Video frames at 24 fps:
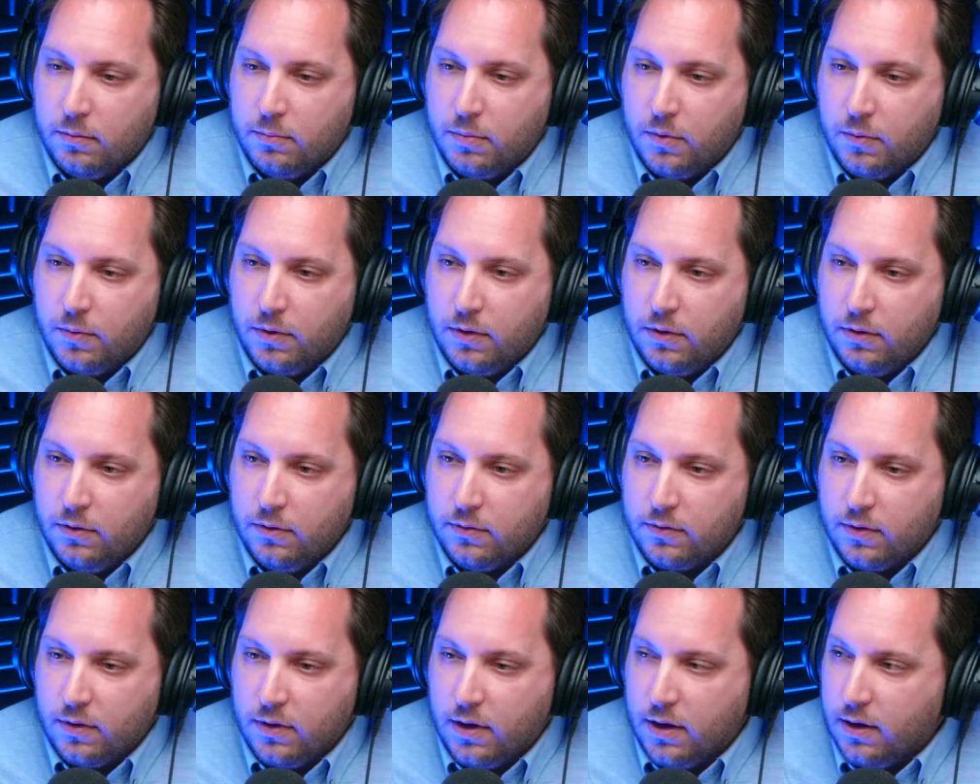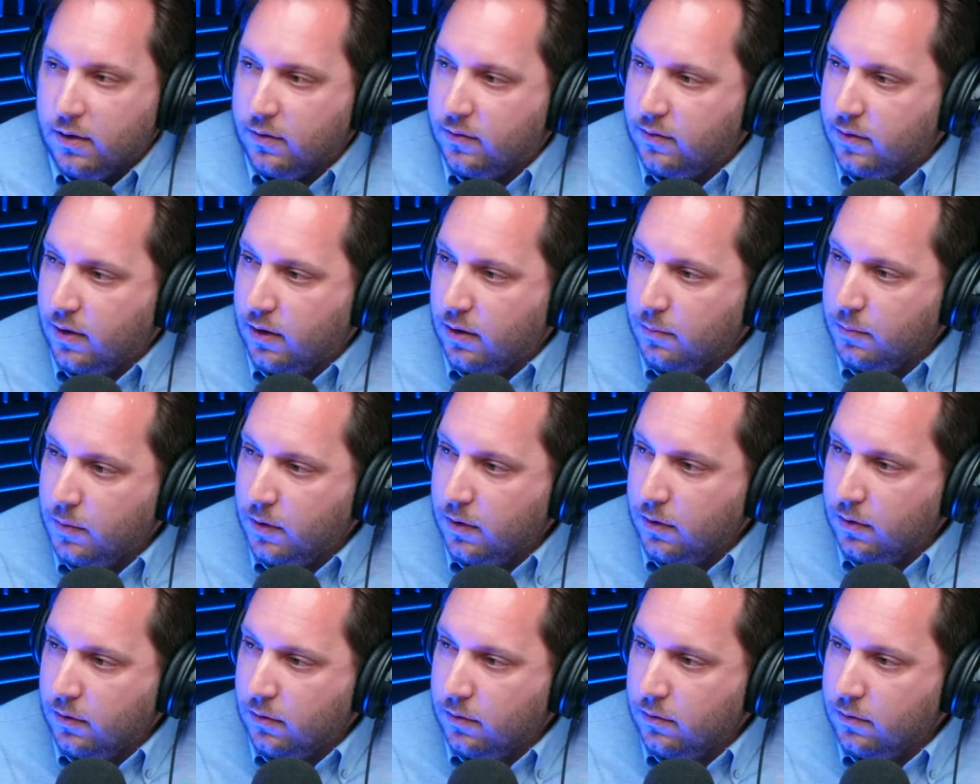We lose a lot of
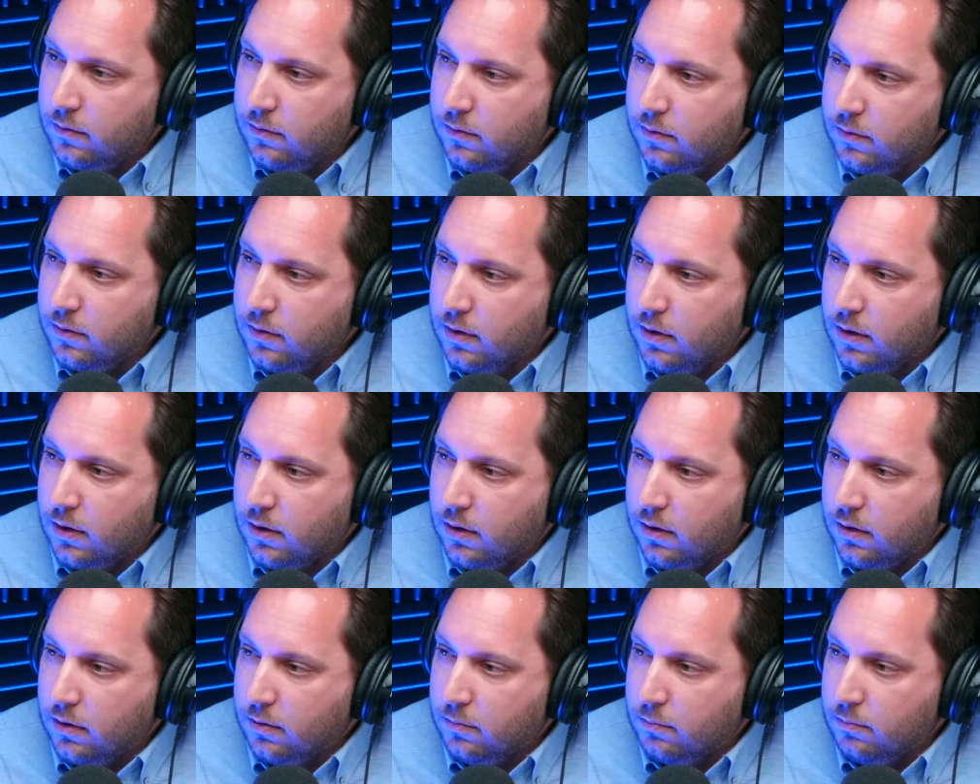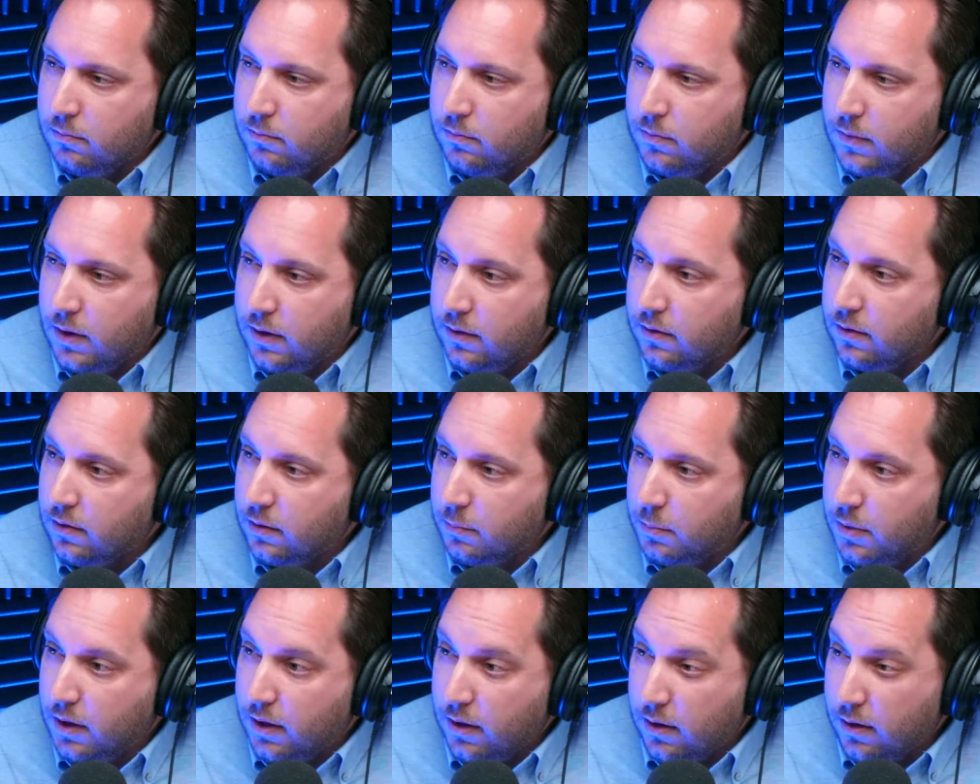sediment into the
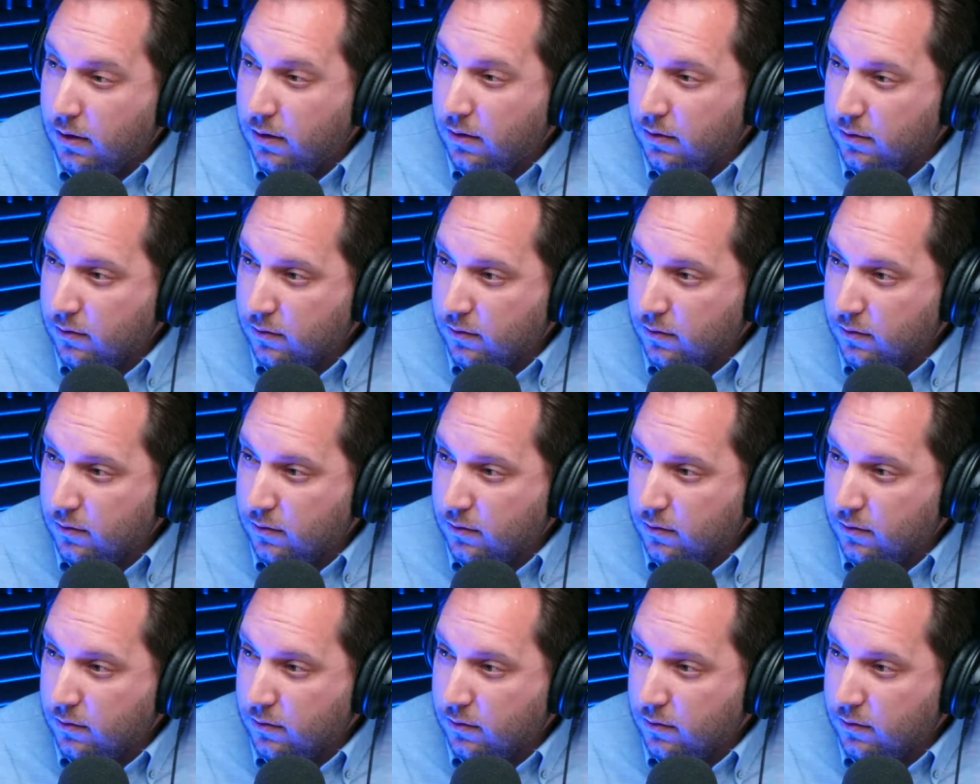bay,